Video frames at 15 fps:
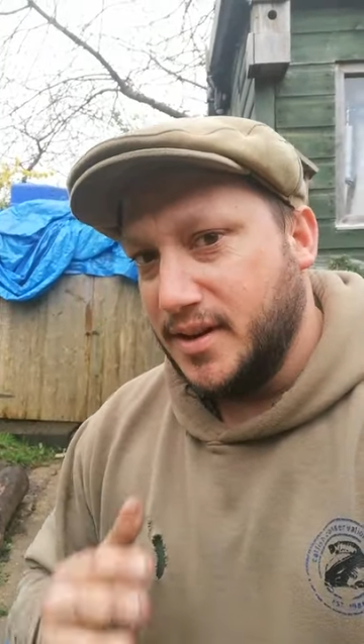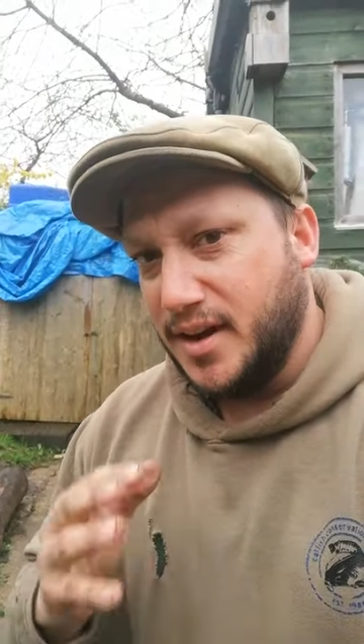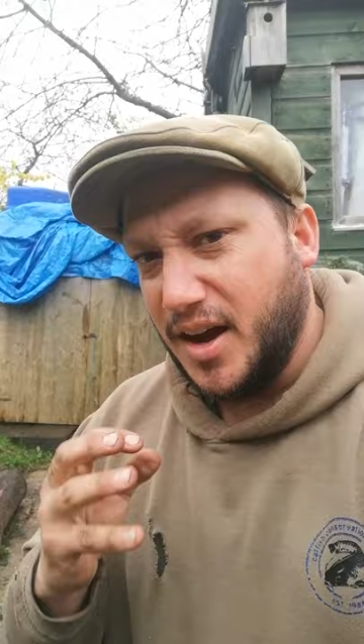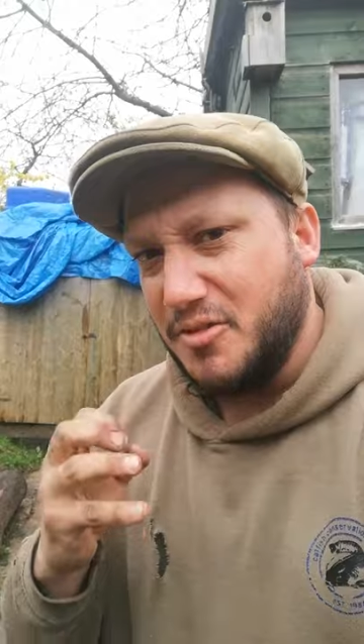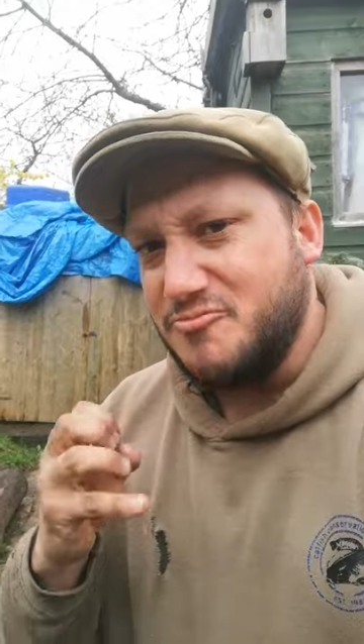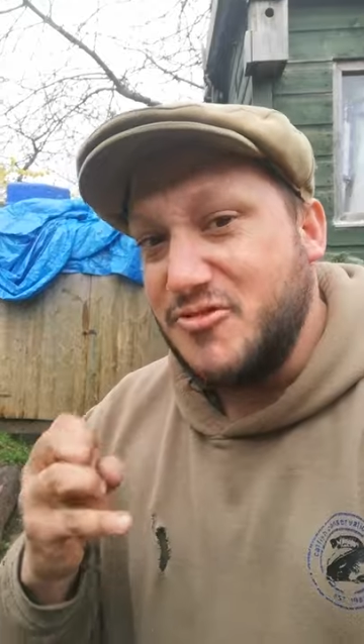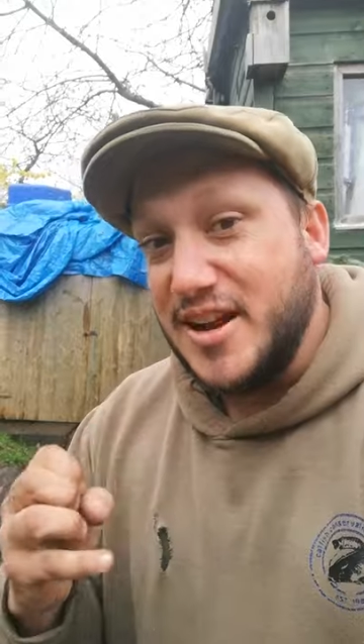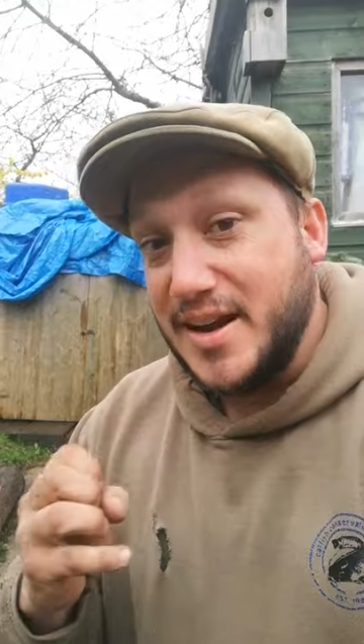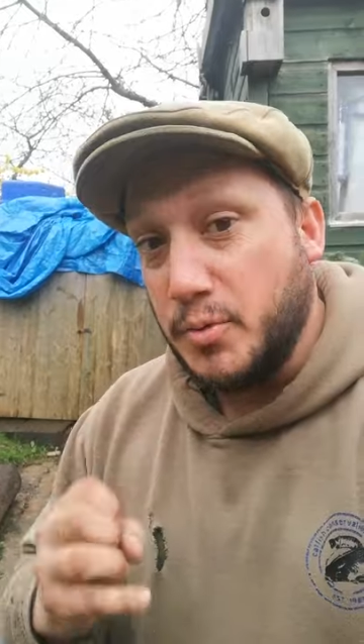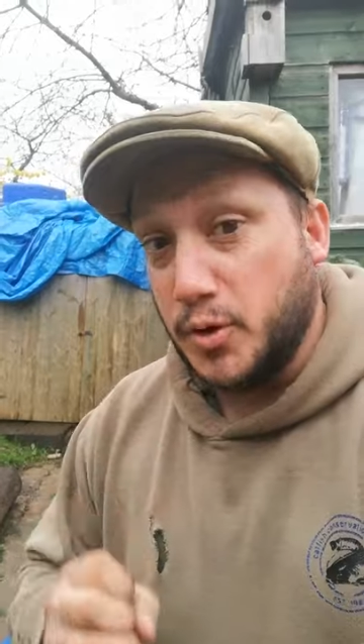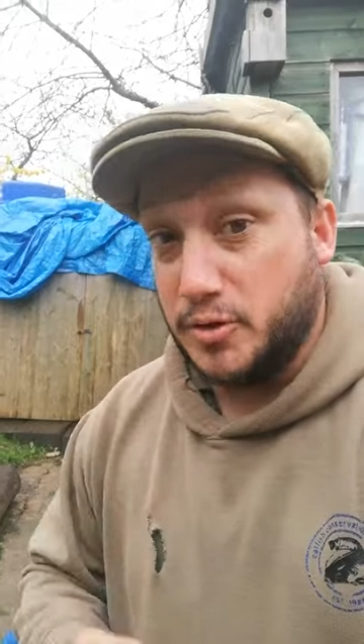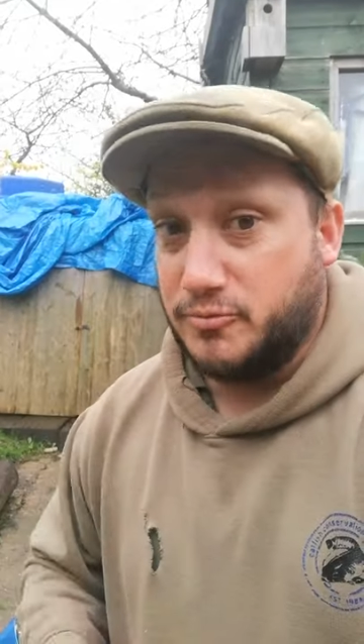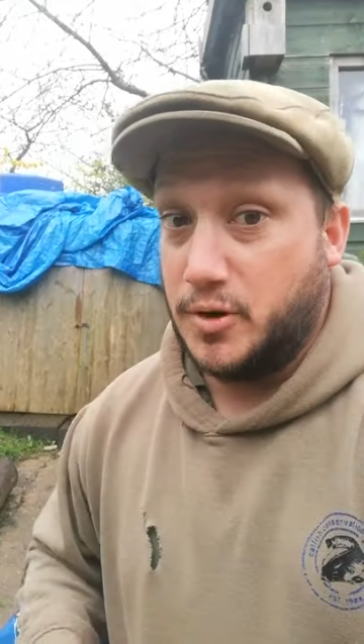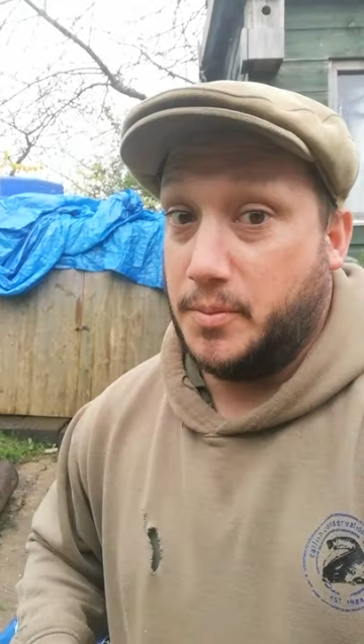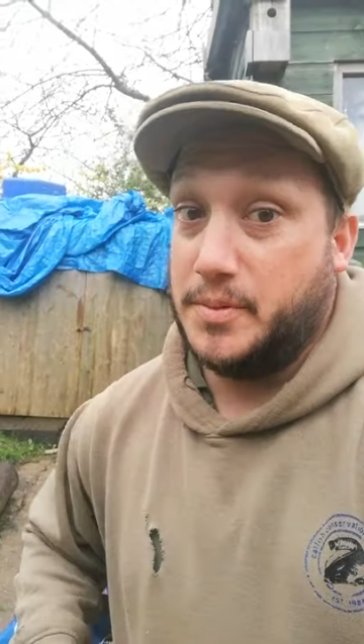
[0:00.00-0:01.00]
I really
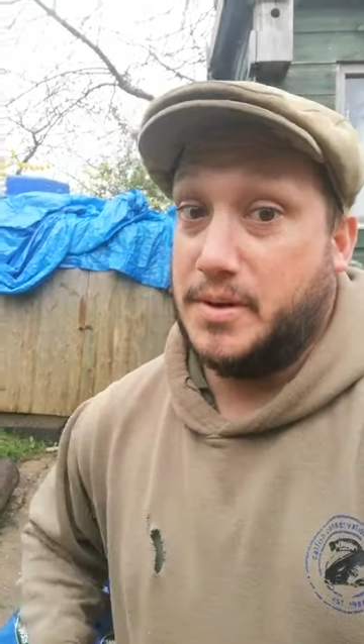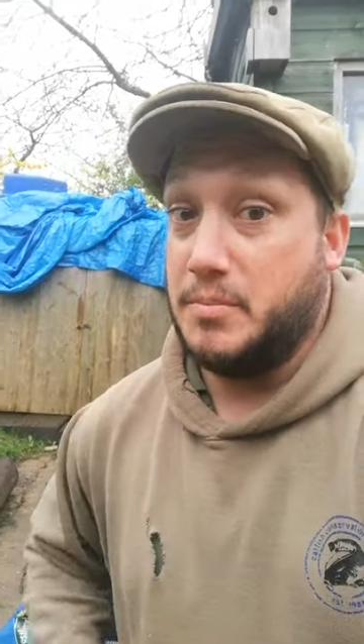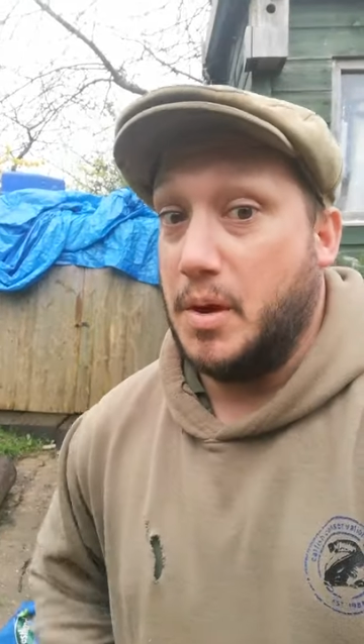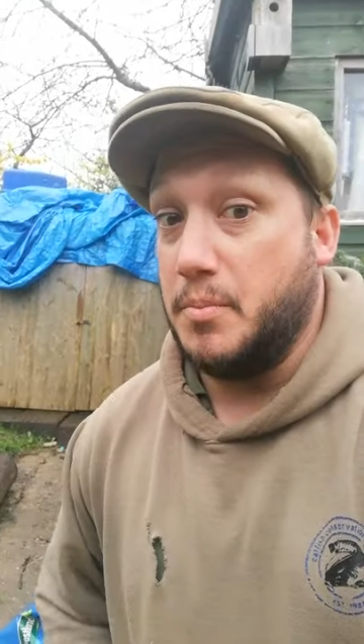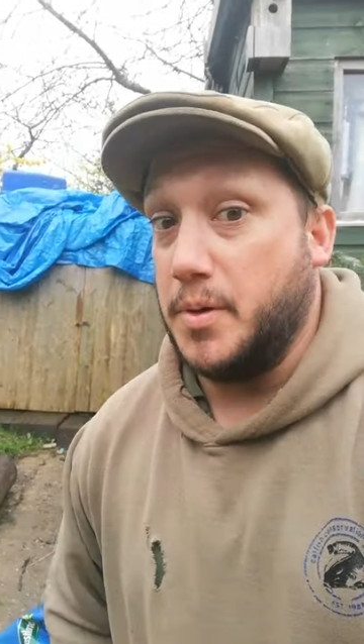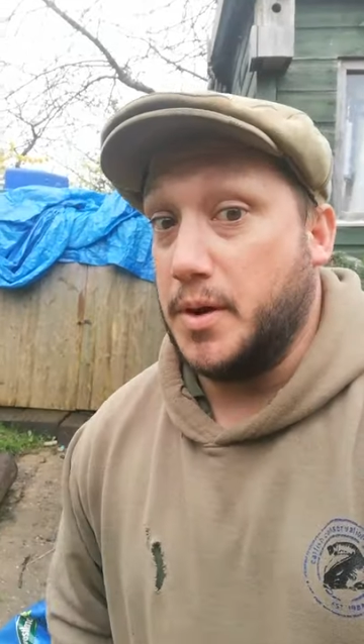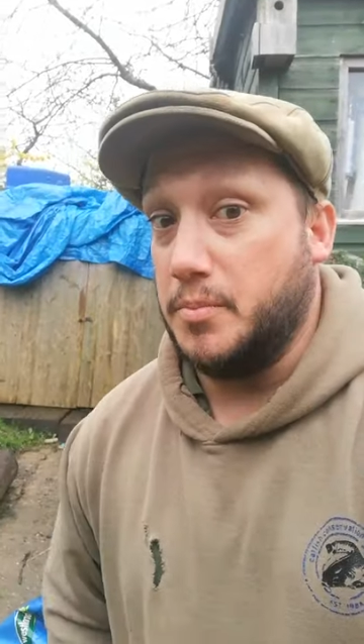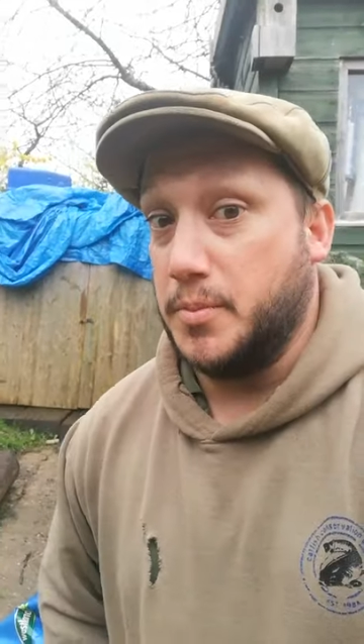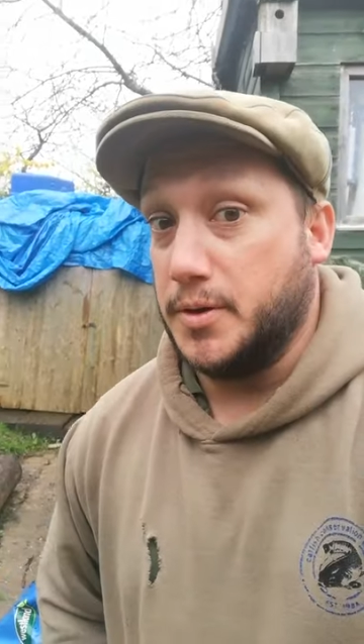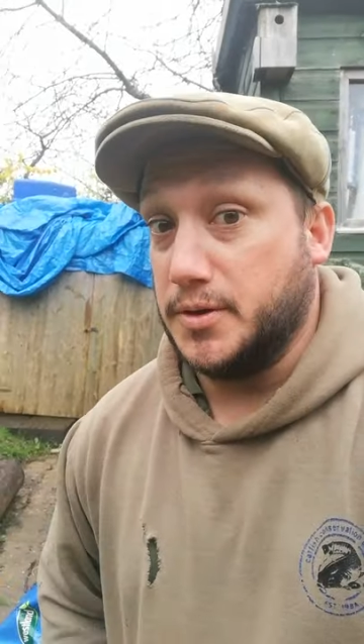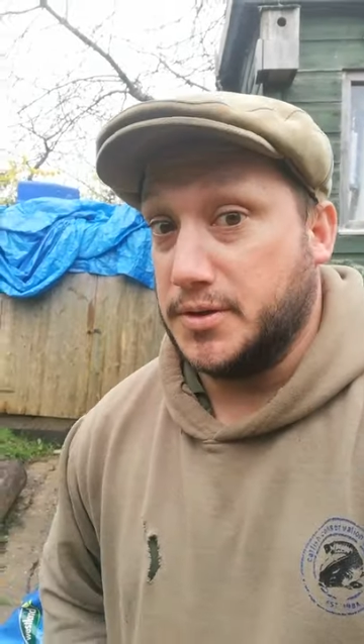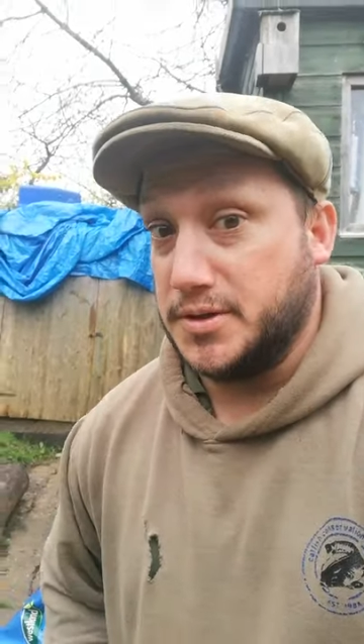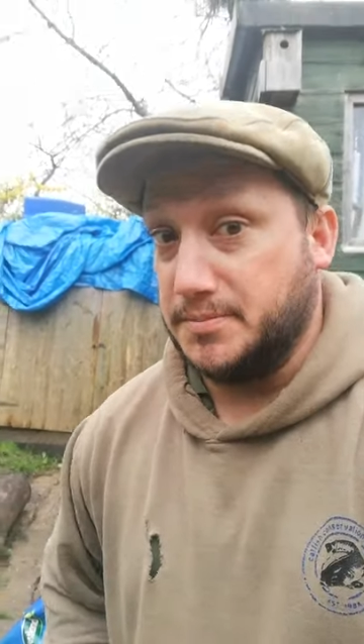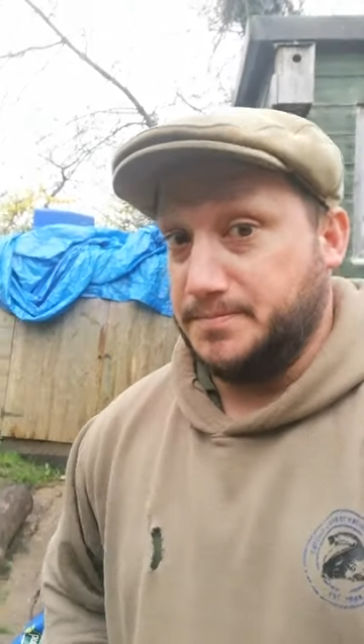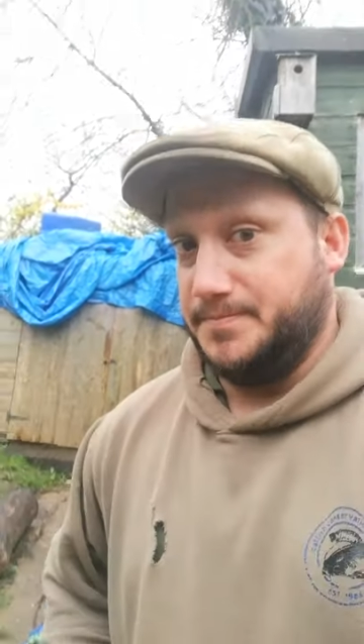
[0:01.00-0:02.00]
want a robin in my bird
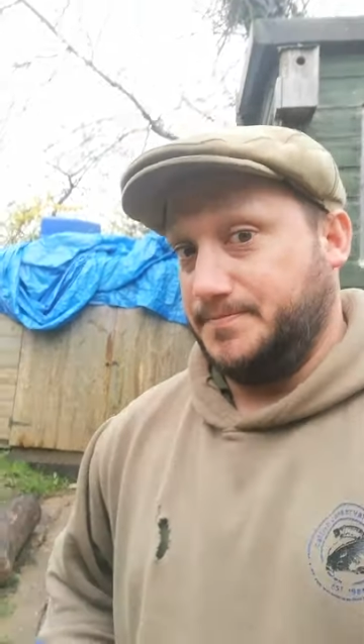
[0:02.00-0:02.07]
box.